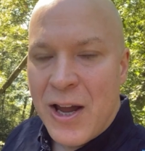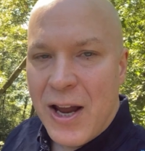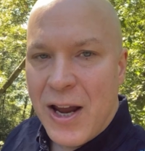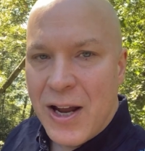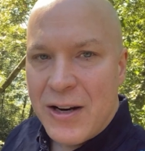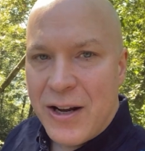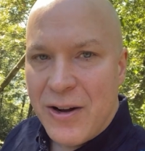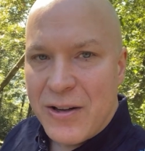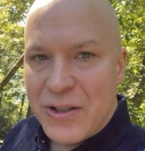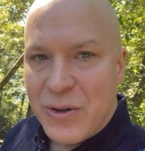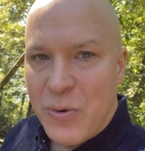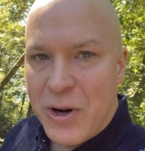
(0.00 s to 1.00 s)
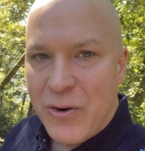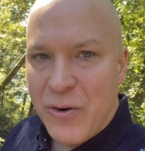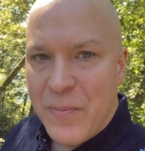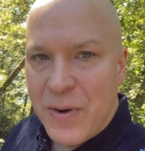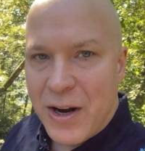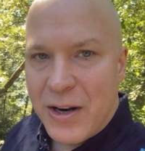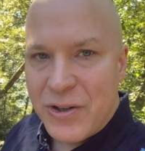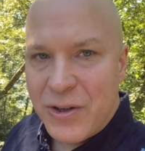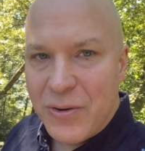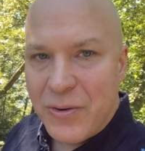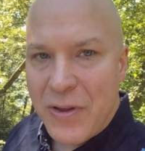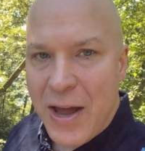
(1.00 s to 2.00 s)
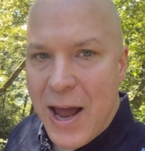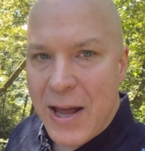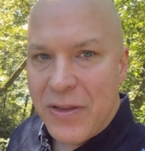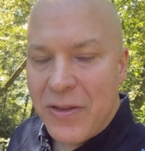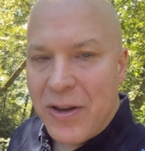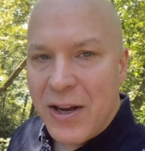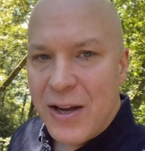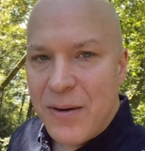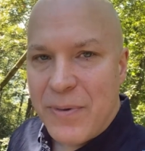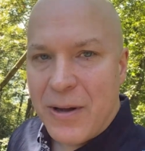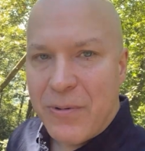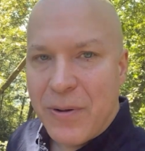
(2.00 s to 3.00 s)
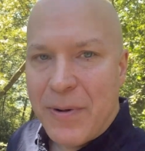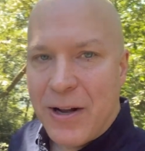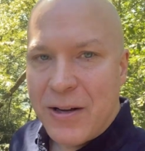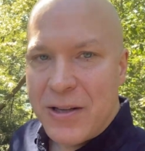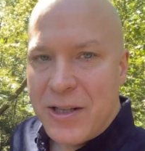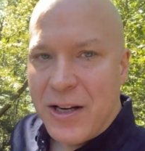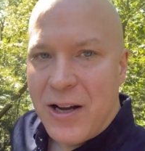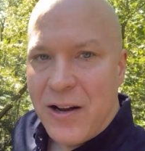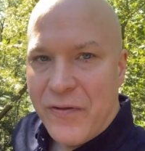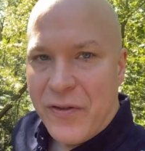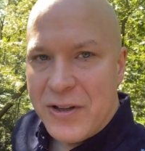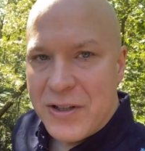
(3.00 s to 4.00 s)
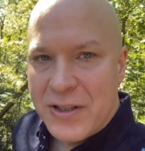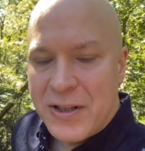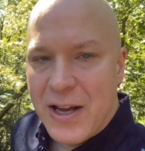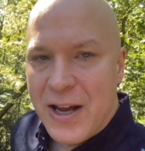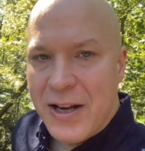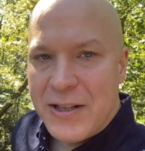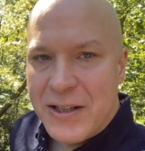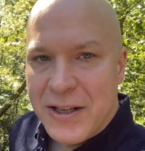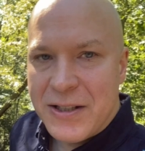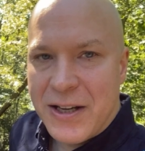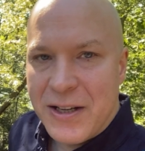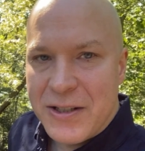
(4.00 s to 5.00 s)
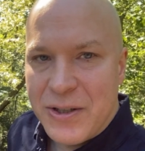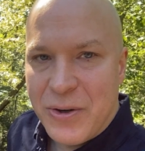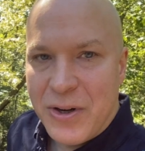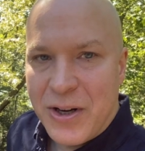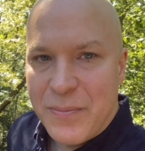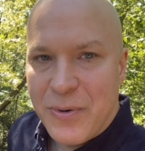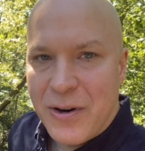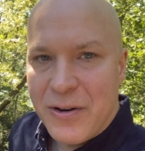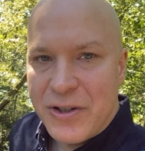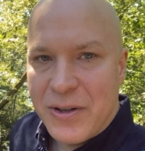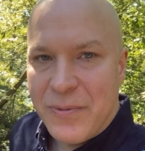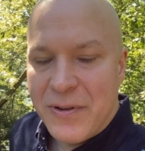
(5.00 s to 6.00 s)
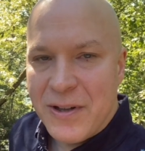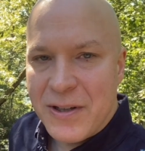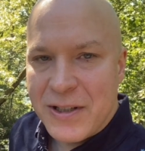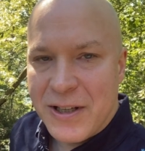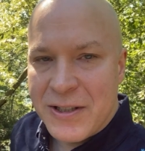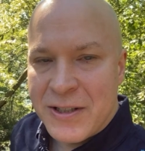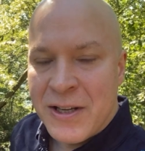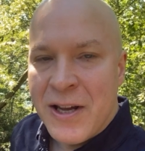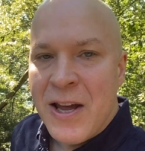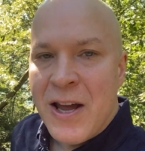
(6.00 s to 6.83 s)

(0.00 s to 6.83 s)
And I also want to remind you that the public policy conference that ACSA is doing in partnership with Discus